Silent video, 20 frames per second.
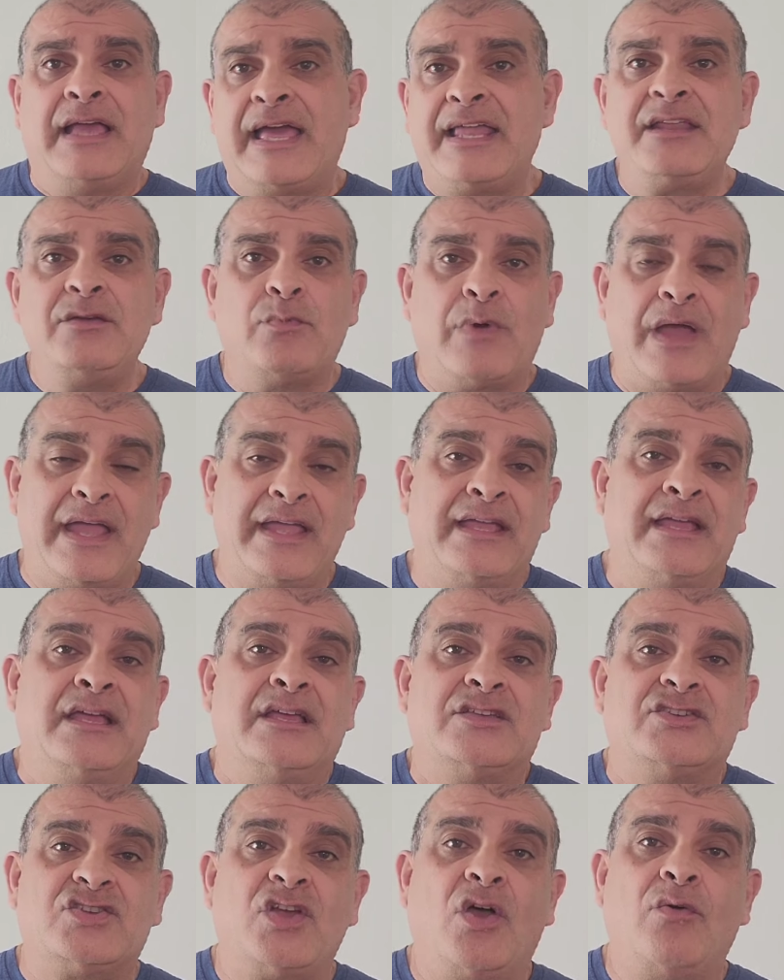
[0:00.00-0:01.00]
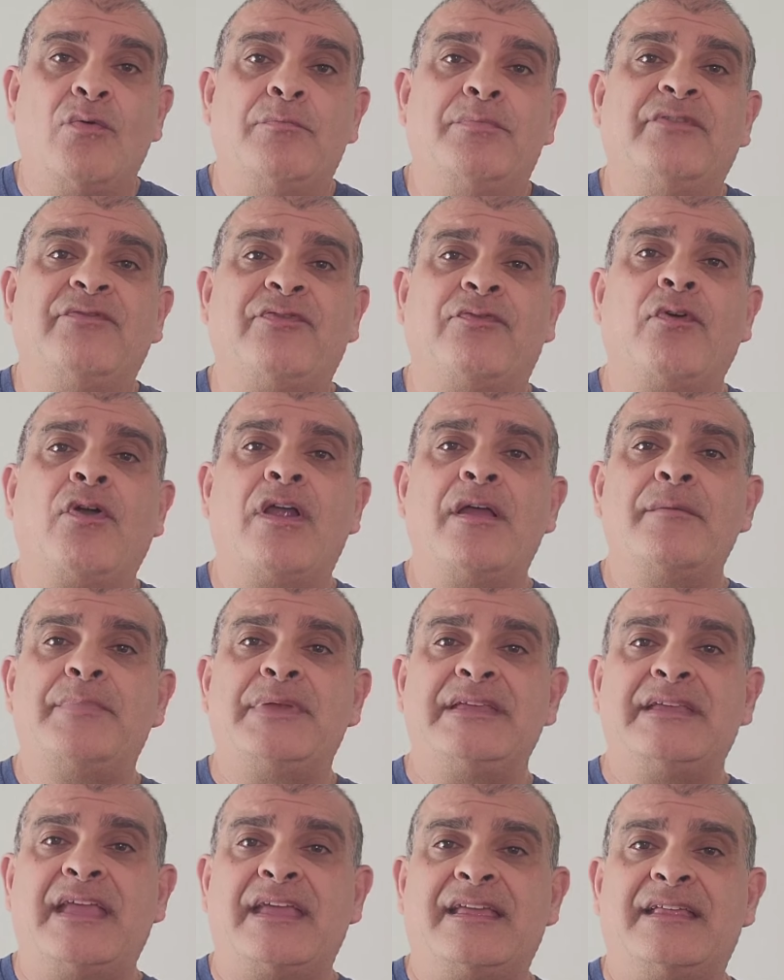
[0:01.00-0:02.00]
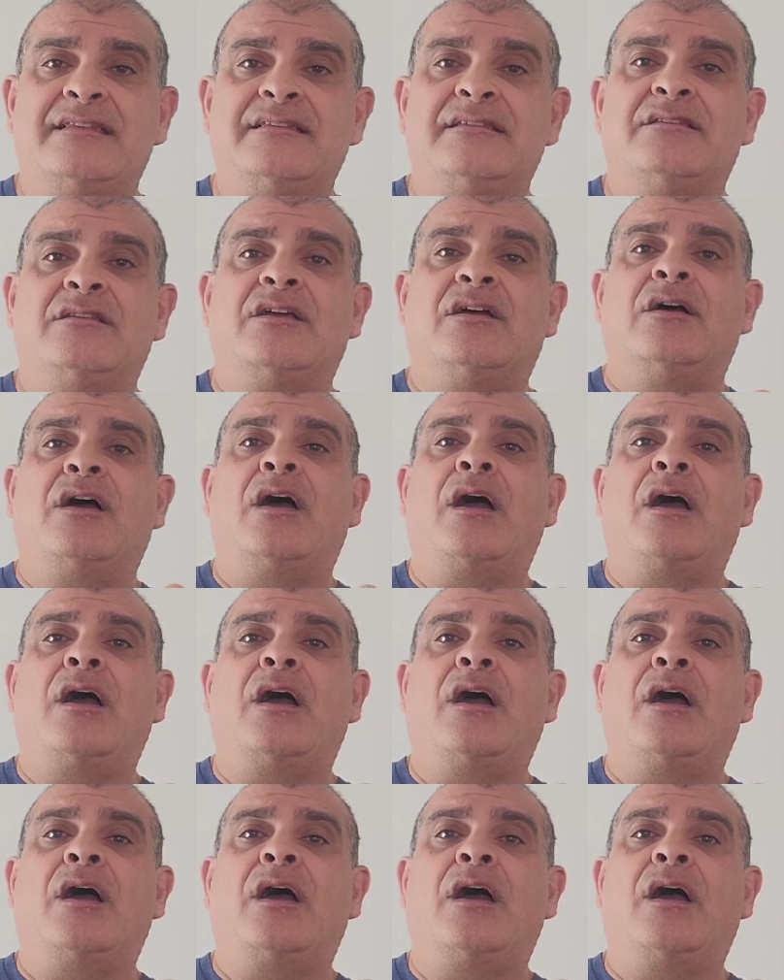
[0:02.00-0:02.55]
Anyway, so before I begin,